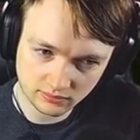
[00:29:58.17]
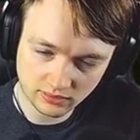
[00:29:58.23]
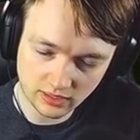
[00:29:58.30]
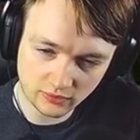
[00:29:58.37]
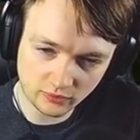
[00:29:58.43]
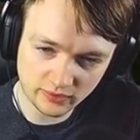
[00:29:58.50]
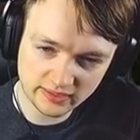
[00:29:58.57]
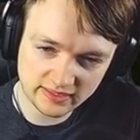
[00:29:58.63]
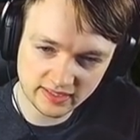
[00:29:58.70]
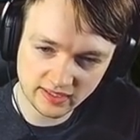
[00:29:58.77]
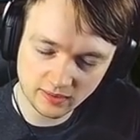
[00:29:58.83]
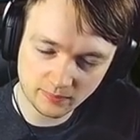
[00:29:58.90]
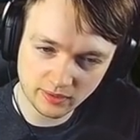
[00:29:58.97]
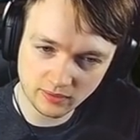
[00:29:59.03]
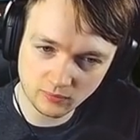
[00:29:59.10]
I'll only take
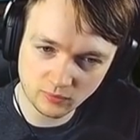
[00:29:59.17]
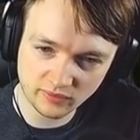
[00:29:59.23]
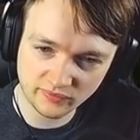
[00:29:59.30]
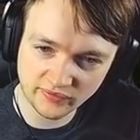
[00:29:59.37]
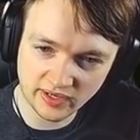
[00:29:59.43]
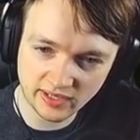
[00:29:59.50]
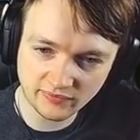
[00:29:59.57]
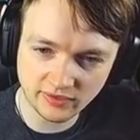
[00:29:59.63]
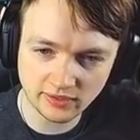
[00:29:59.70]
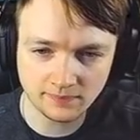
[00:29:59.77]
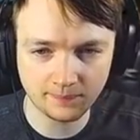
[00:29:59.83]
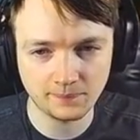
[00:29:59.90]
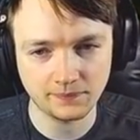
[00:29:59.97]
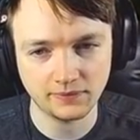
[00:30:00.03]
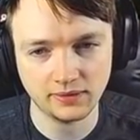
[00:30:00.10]
about, what, 5 now?
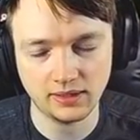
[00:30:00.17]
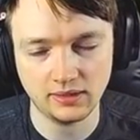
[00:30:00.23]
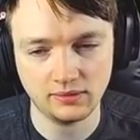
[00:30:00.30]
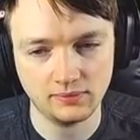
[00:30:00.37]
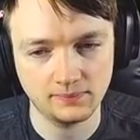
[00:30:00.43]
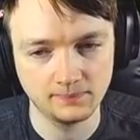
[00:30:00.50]
Yeah.